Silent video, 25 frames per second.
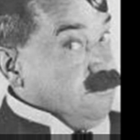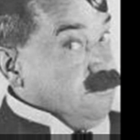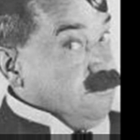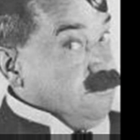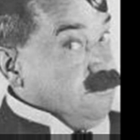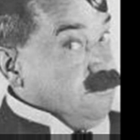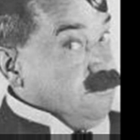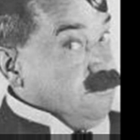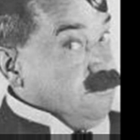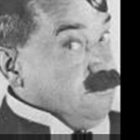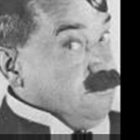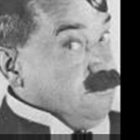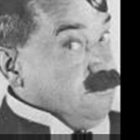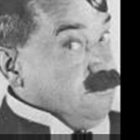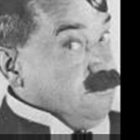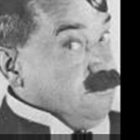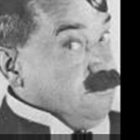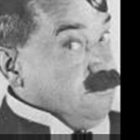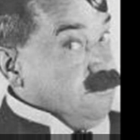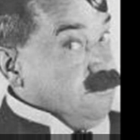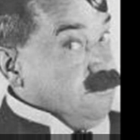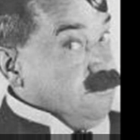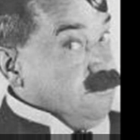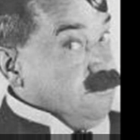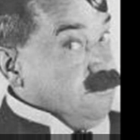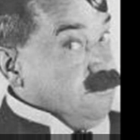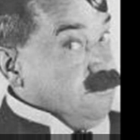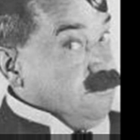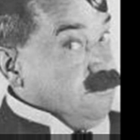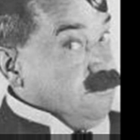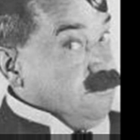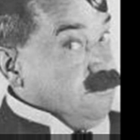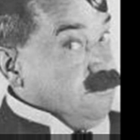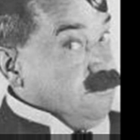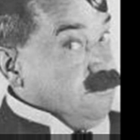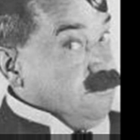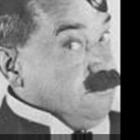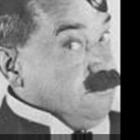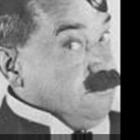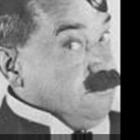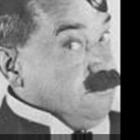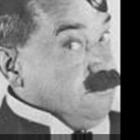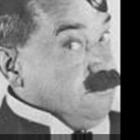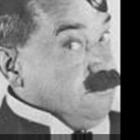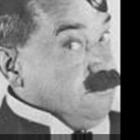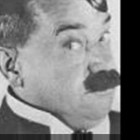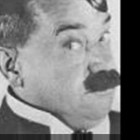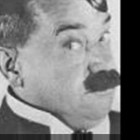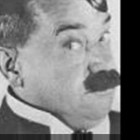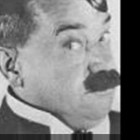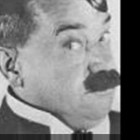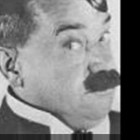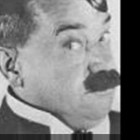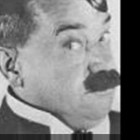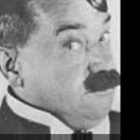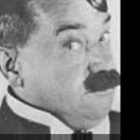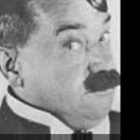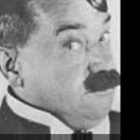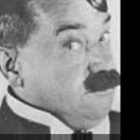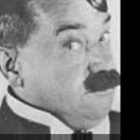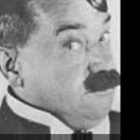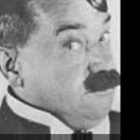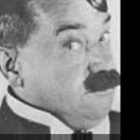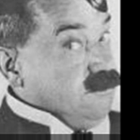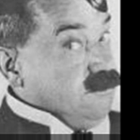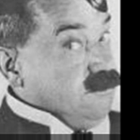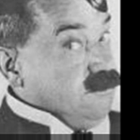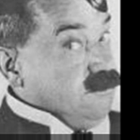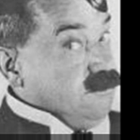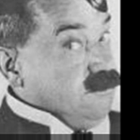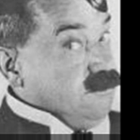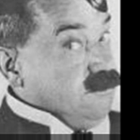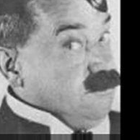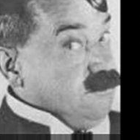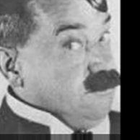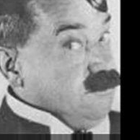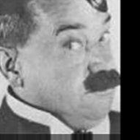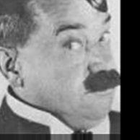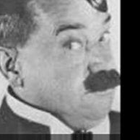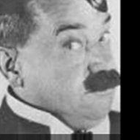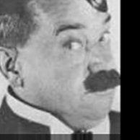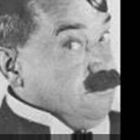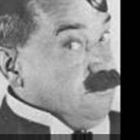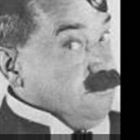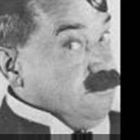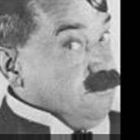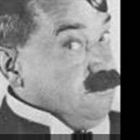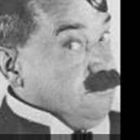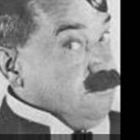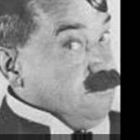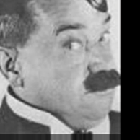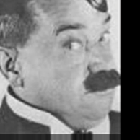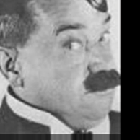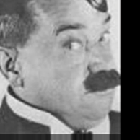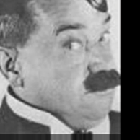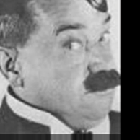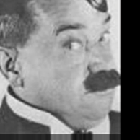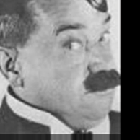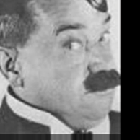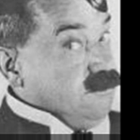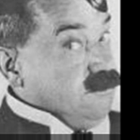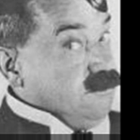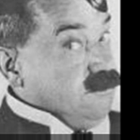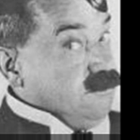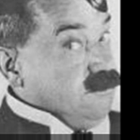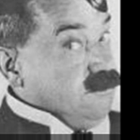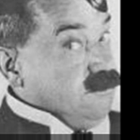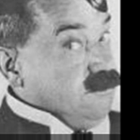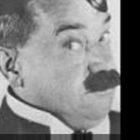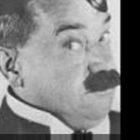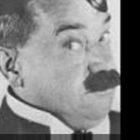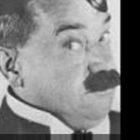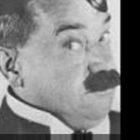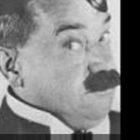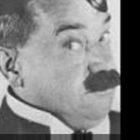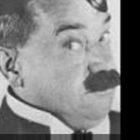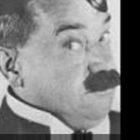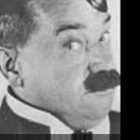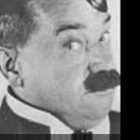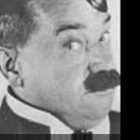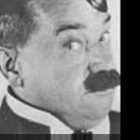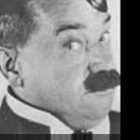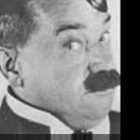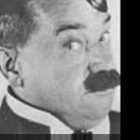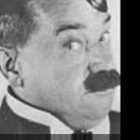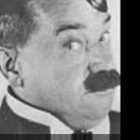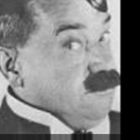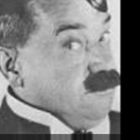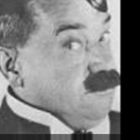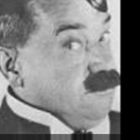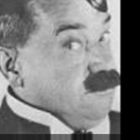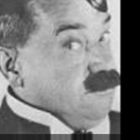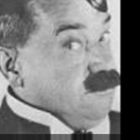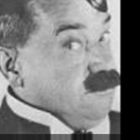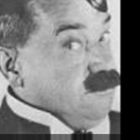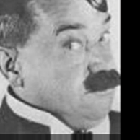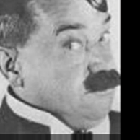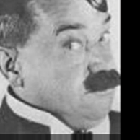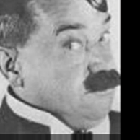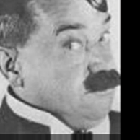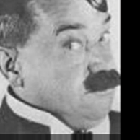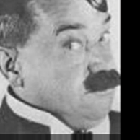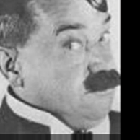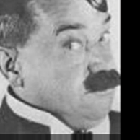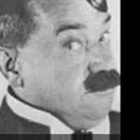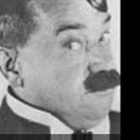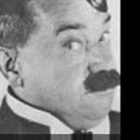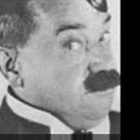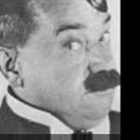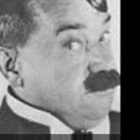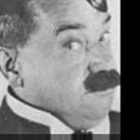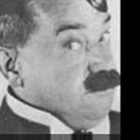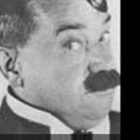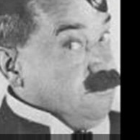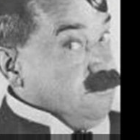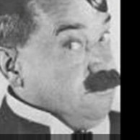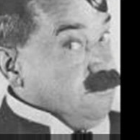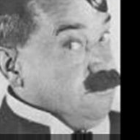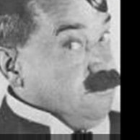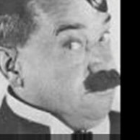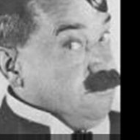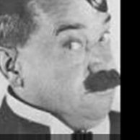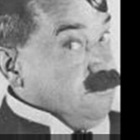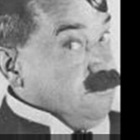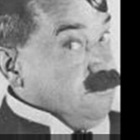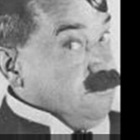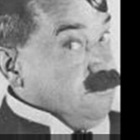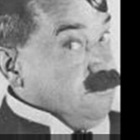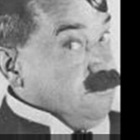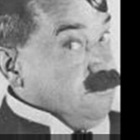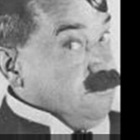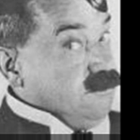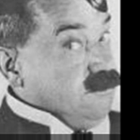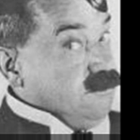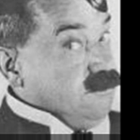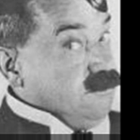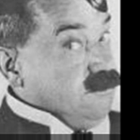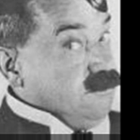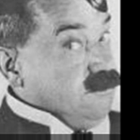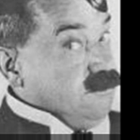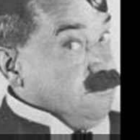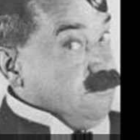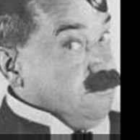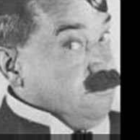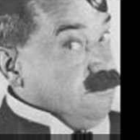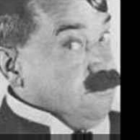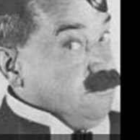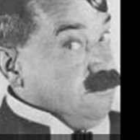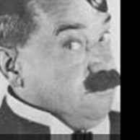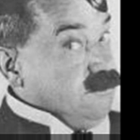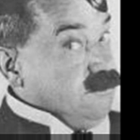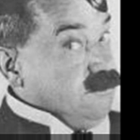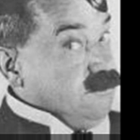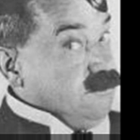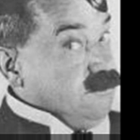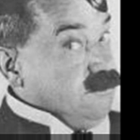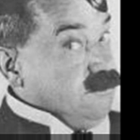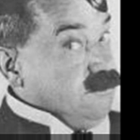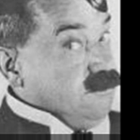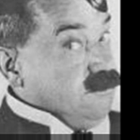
This is a still picture; no speech is visible.